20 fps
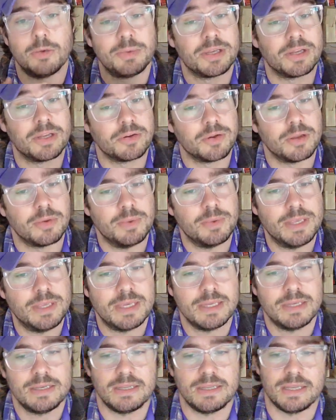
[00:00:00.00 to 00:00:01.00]
I hope you had a great
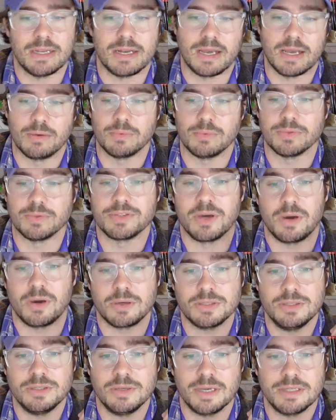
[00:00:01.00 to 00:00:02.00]
weekend, and I will
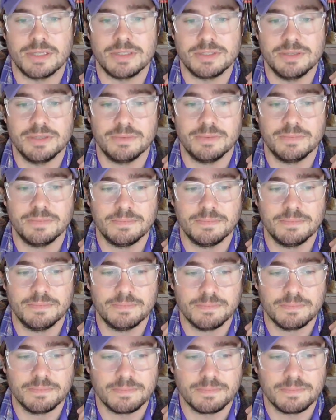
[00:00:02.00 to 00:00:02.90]
talk to you guys soon.